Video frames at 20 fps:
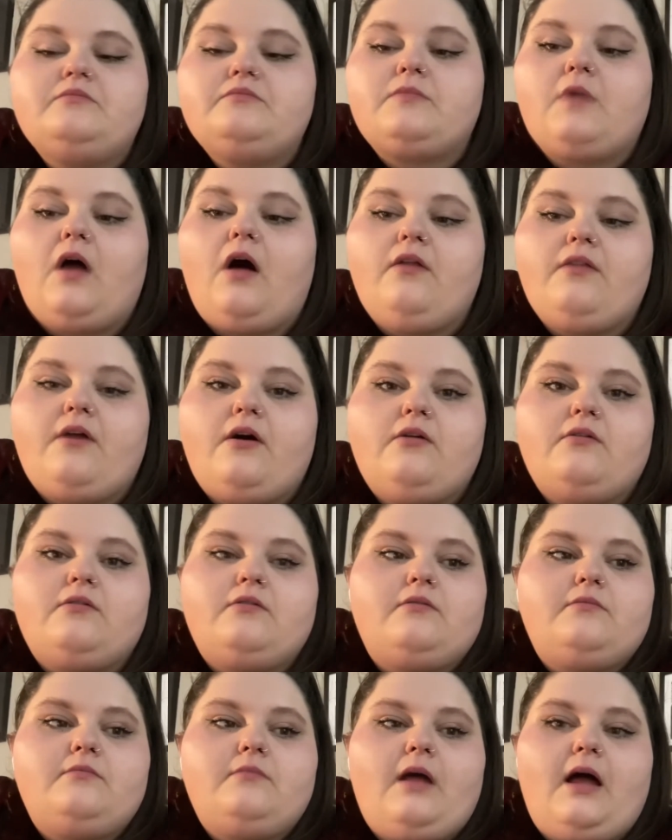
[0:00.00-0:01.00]
Although
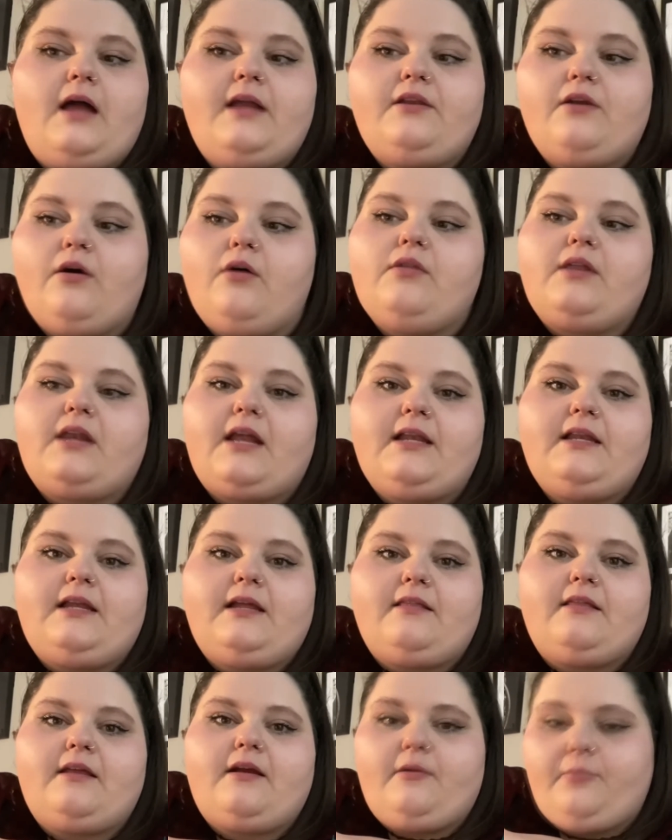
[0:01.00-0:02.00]
I know that I need
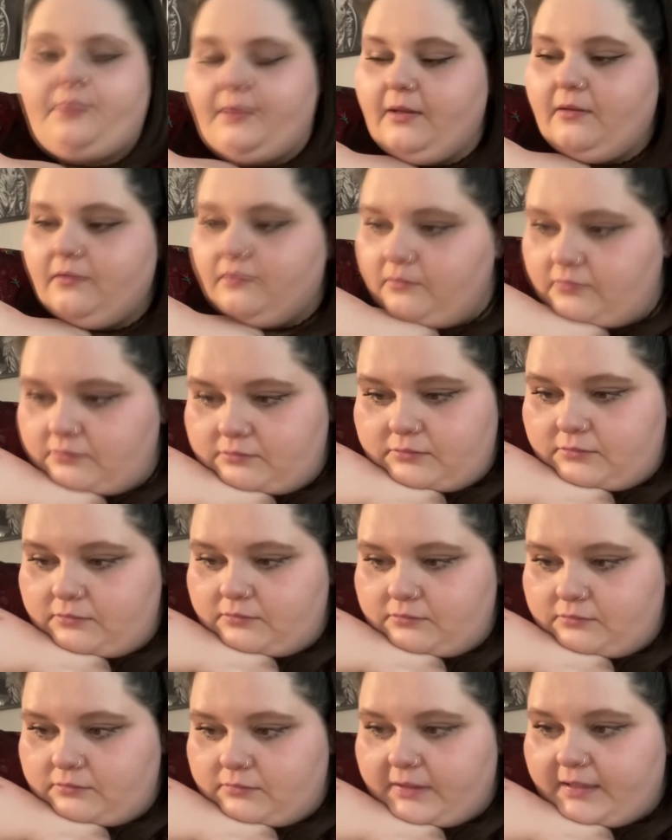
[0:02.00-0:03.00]
therapy.
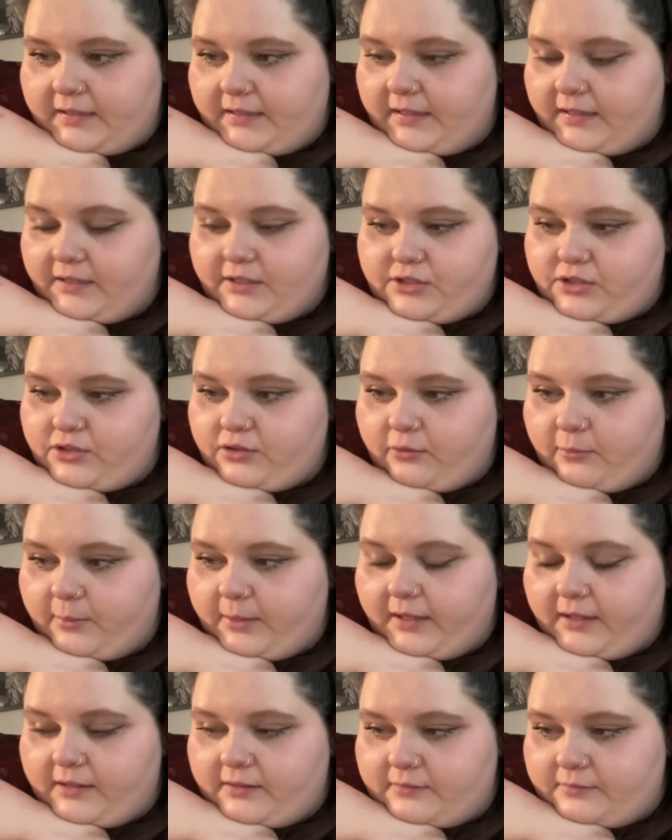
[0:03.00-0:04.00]
I need it so
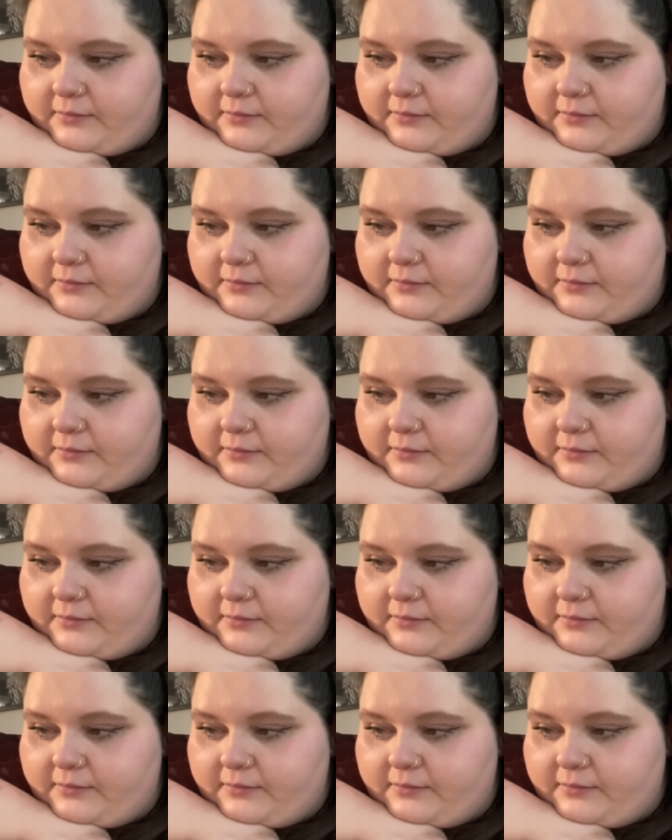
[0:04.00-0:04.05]
bad.